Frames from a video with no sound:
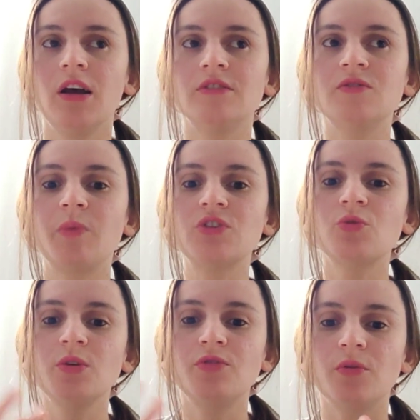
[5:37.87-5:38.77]
and
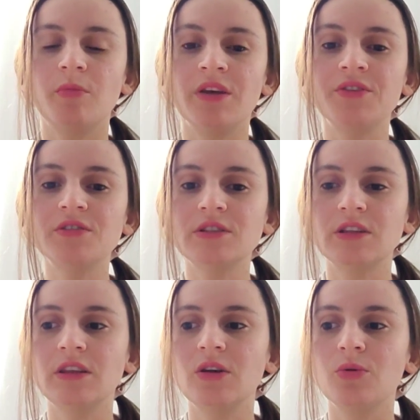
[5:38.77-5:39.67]
especially for mothers
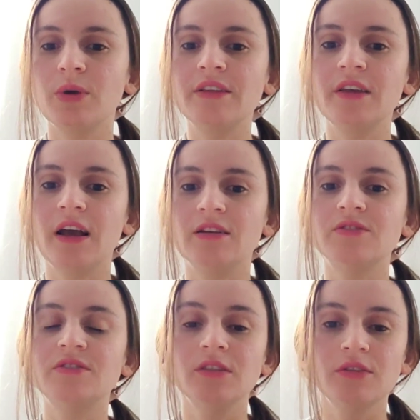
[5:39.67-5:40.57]
that they already
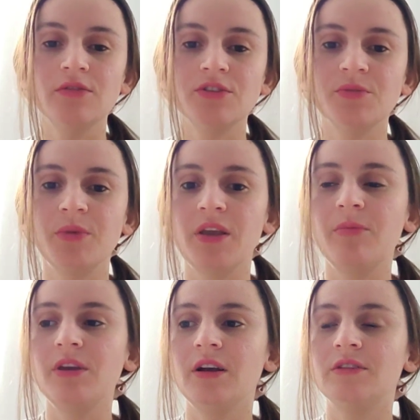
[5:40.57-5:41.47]
has delivered a
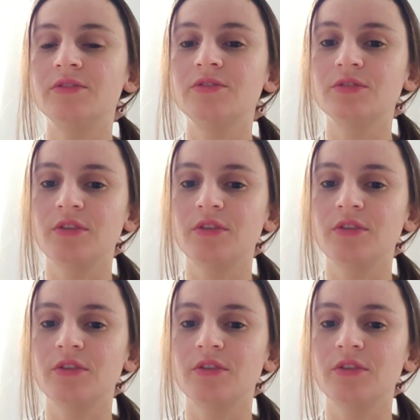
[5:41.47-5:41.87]
baby, and